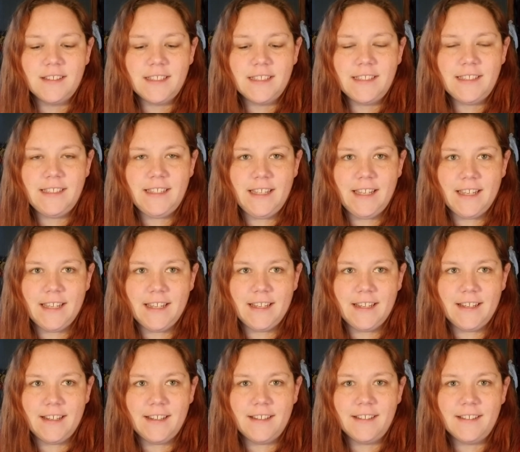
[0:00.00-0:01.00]

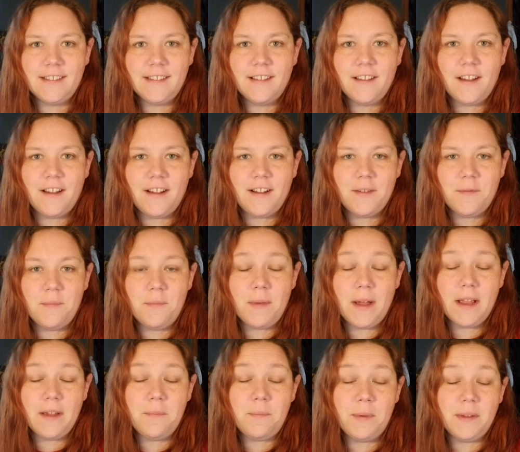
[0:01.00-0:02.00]
Yeah.
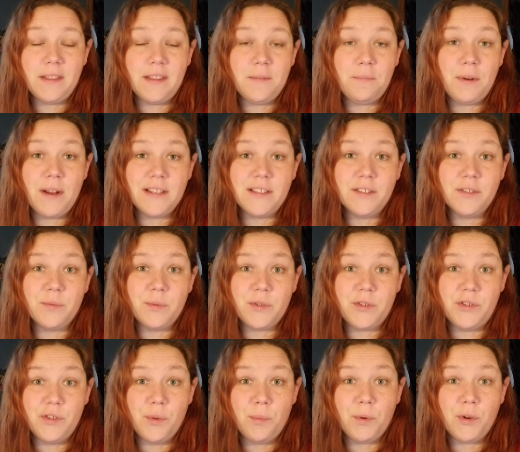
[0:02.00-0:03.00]
But the pretzels were
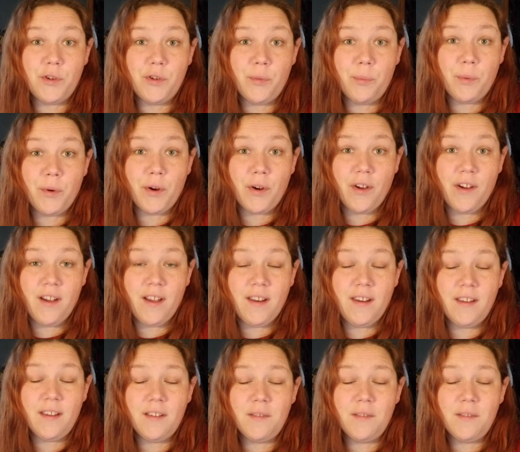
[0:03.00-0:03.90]
super duper good.